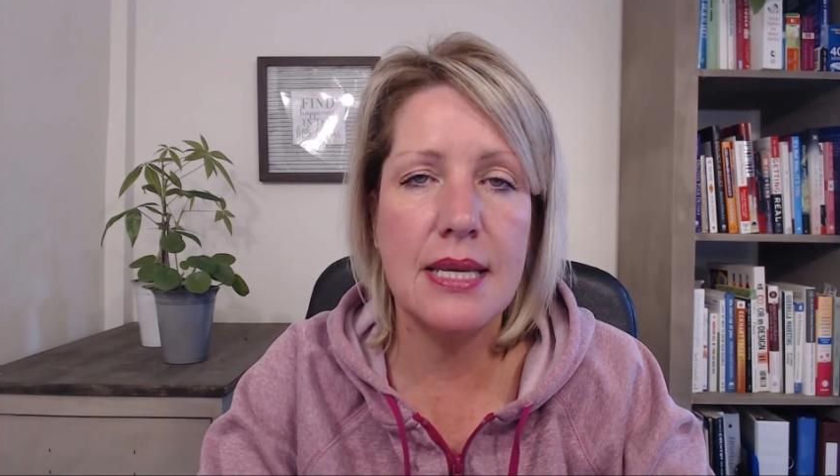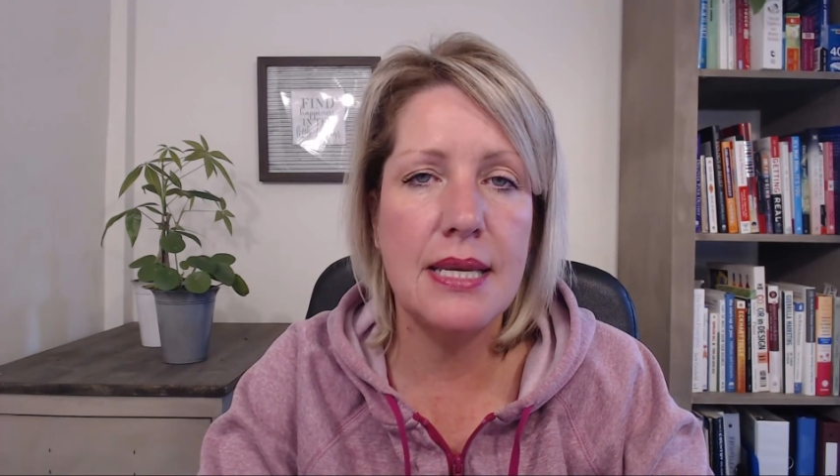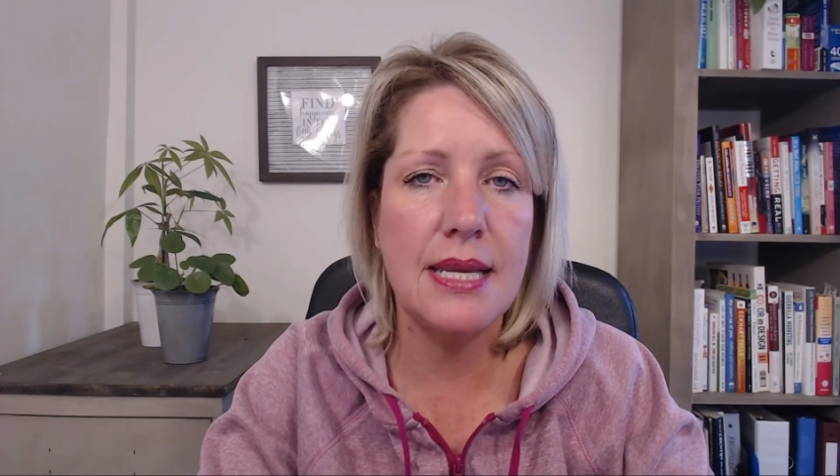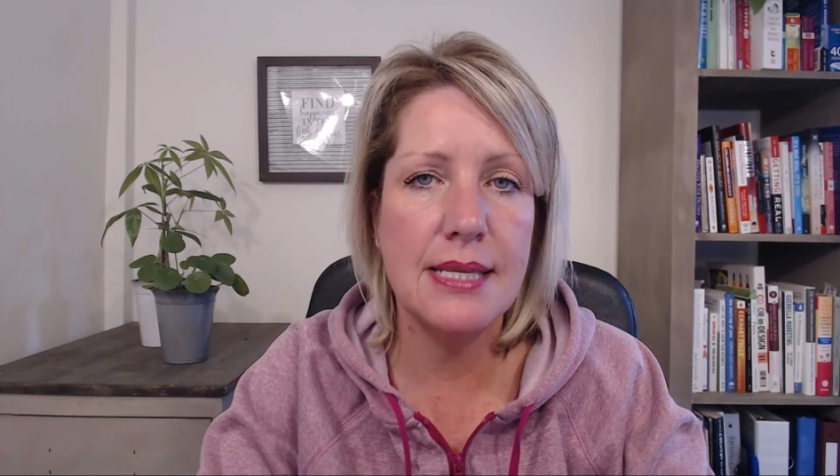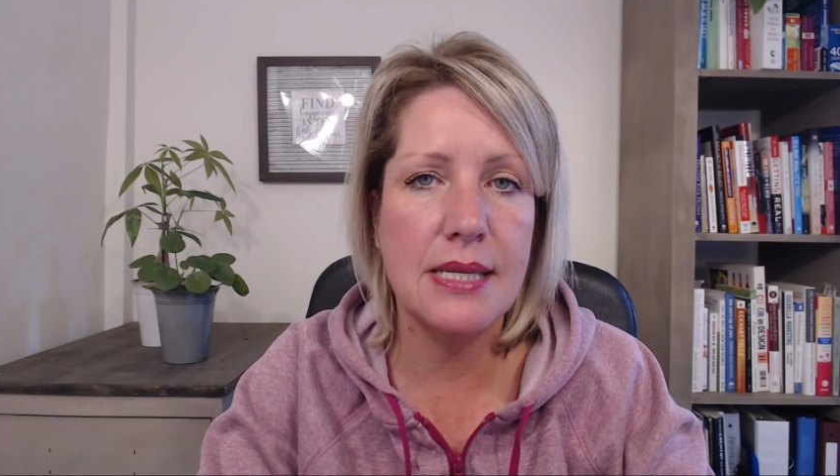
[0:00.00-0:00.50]
it
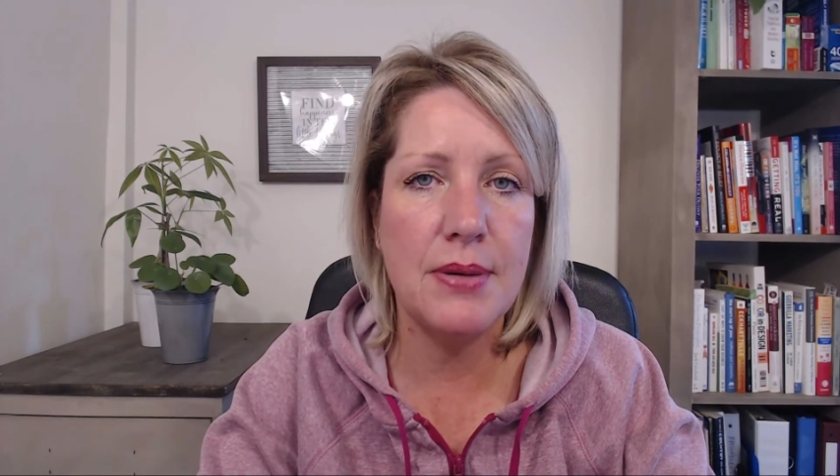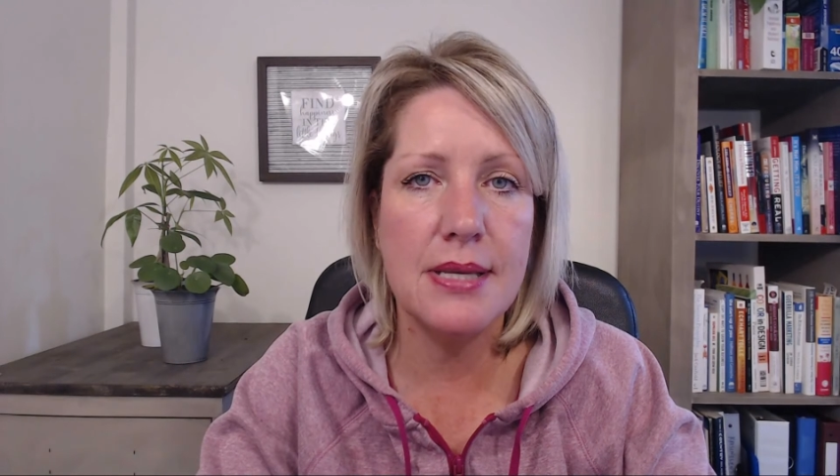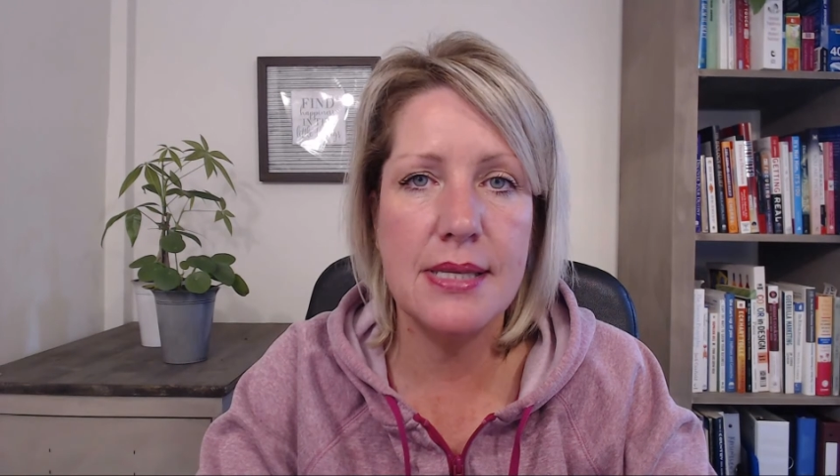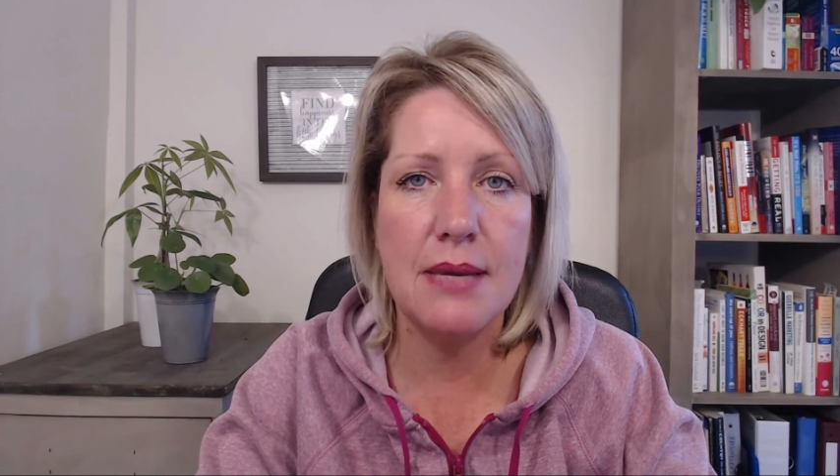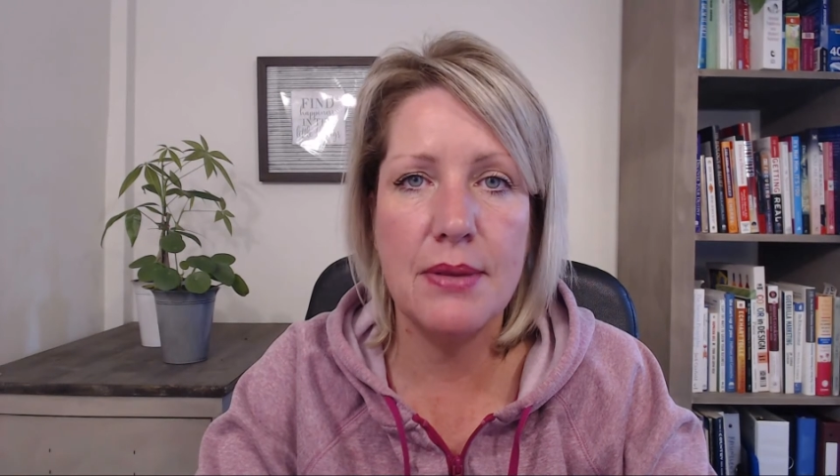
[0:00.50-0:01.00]
needs to be a
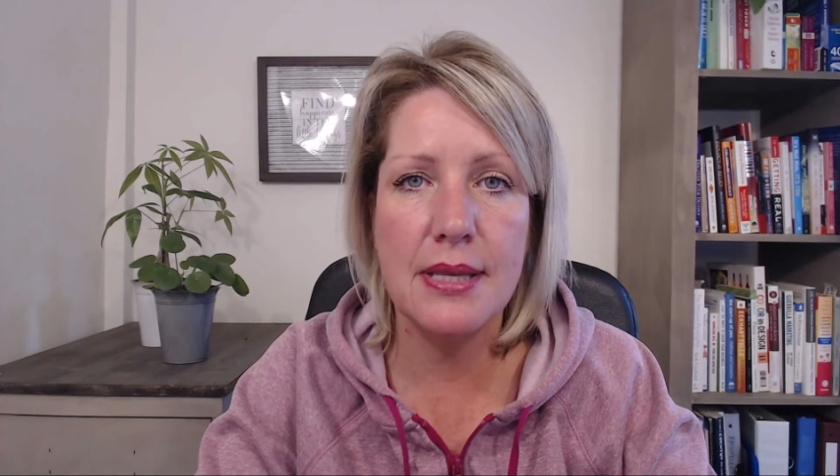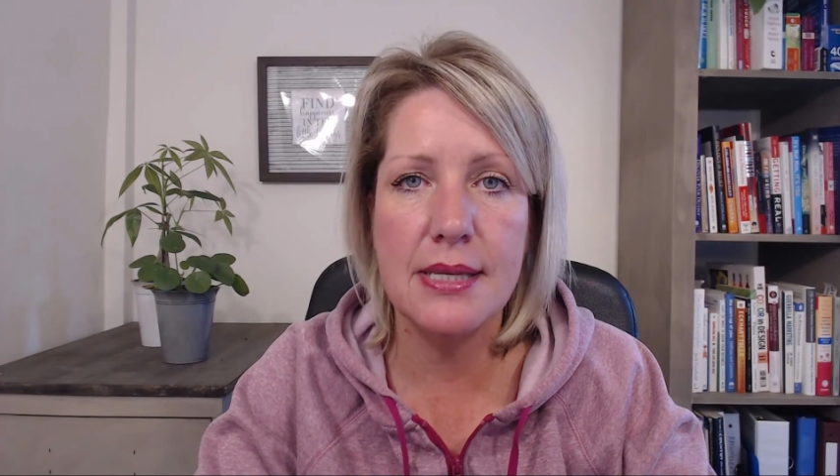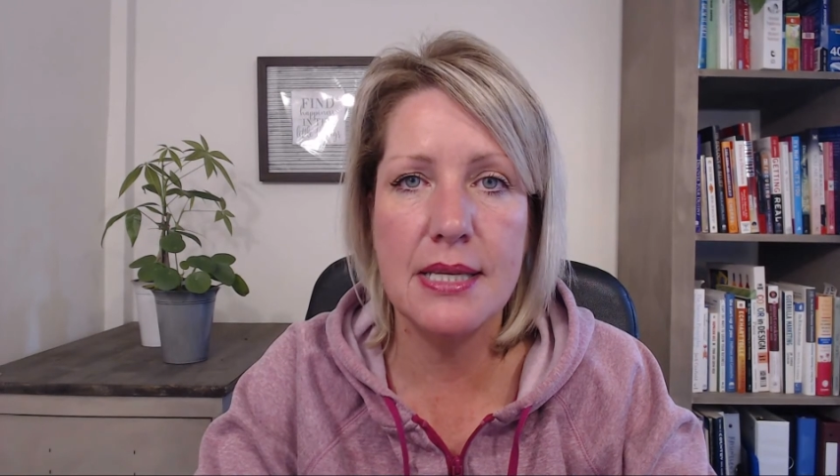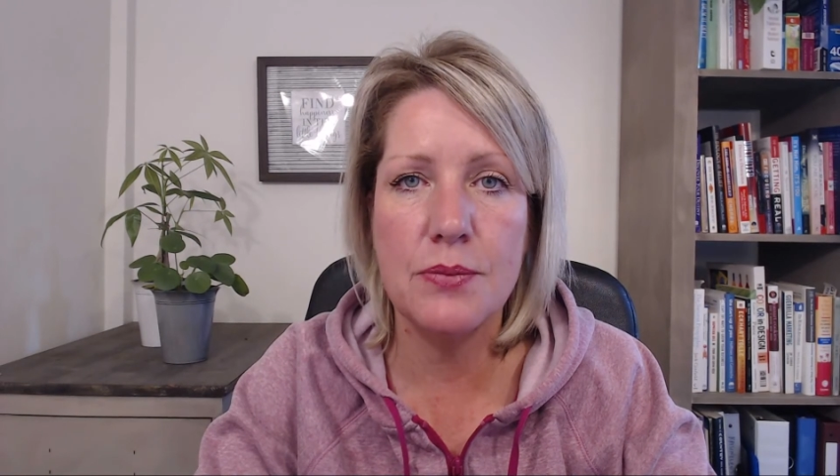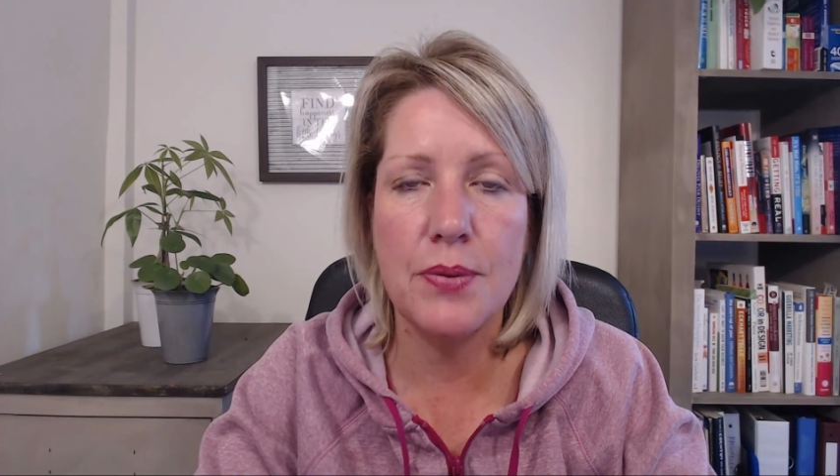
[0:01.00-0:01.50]

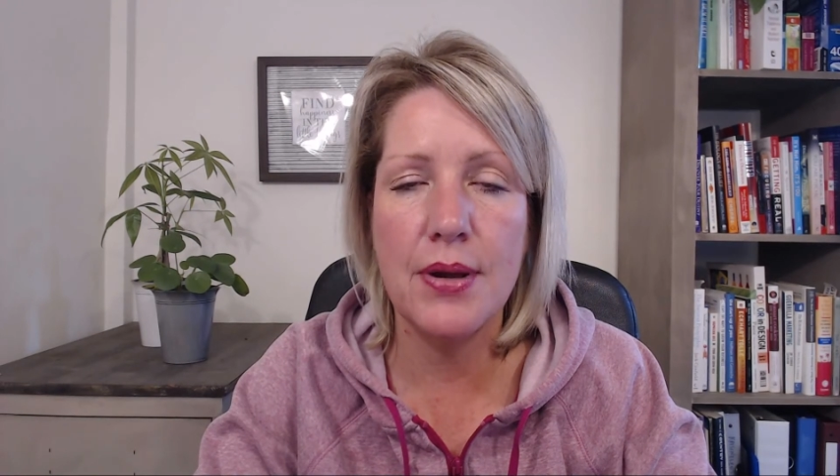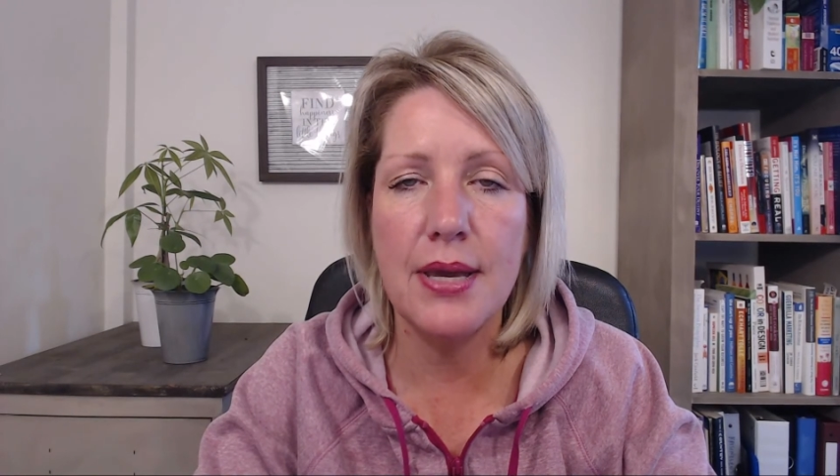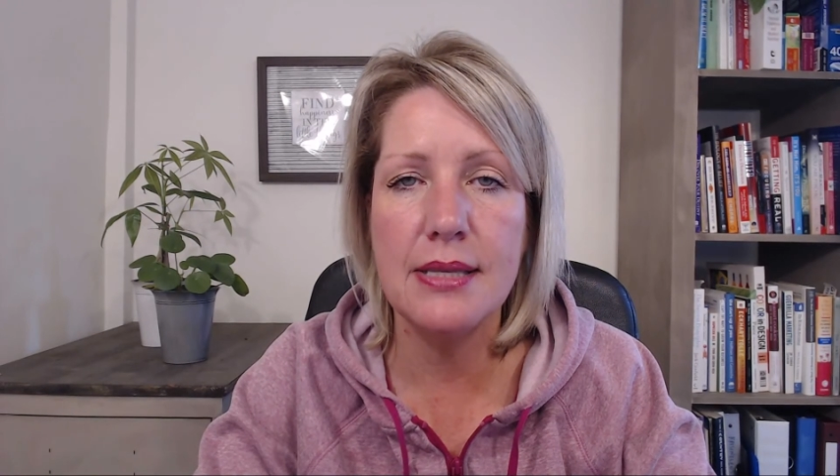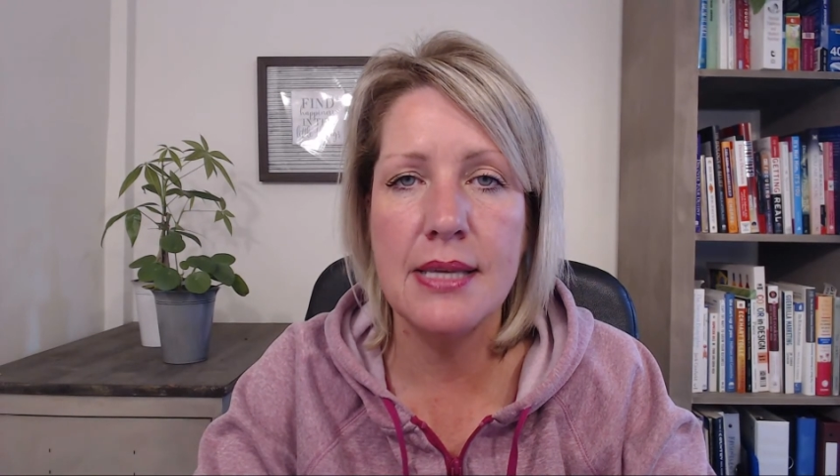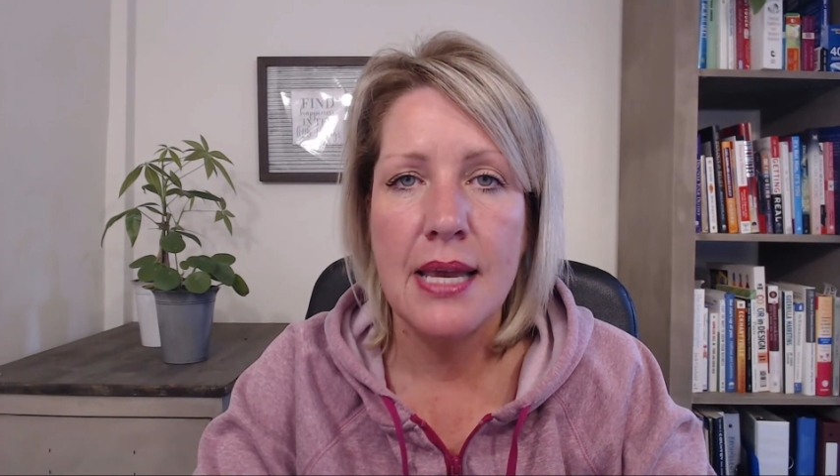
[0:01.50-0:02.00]
seamless
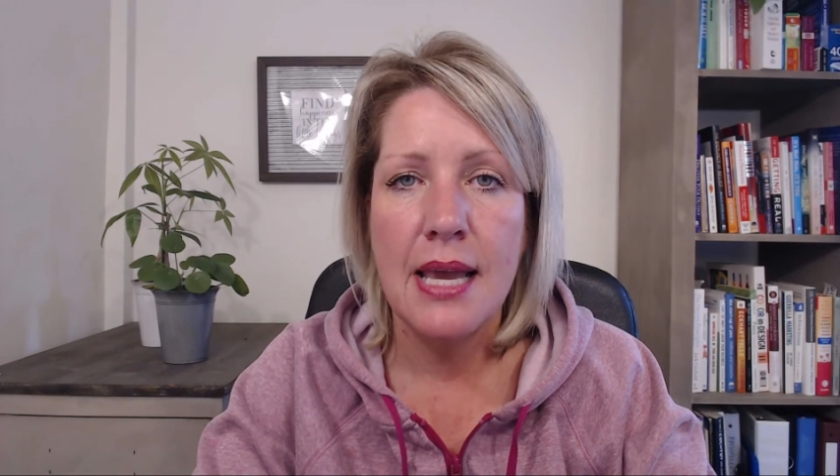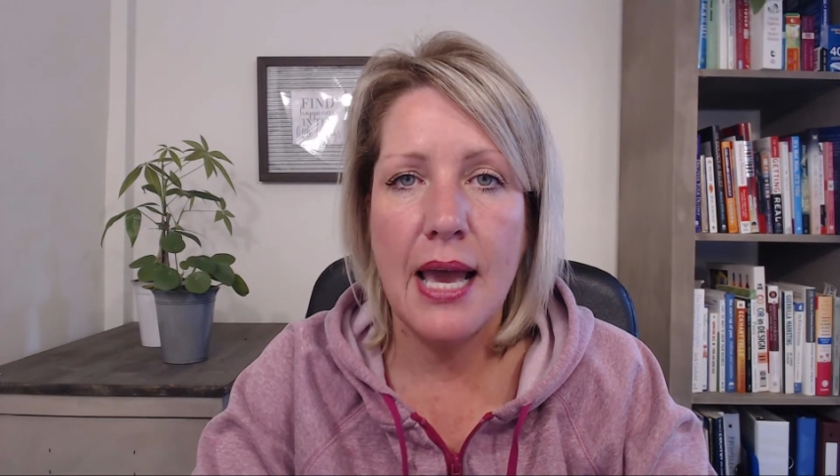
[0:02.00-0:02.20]
experience,